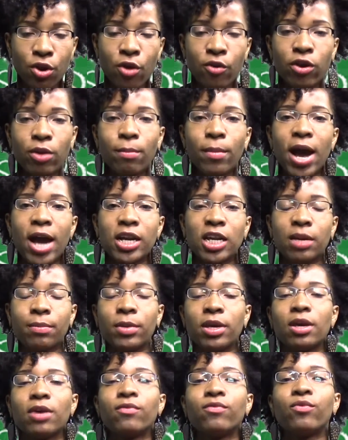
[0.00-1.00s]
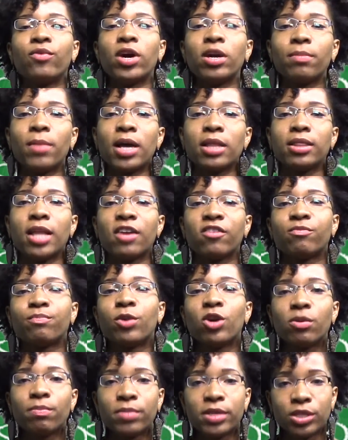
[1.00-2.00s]
reminding me of what my life
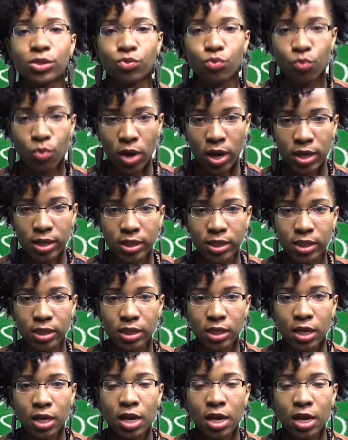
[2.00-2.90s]
purpose was.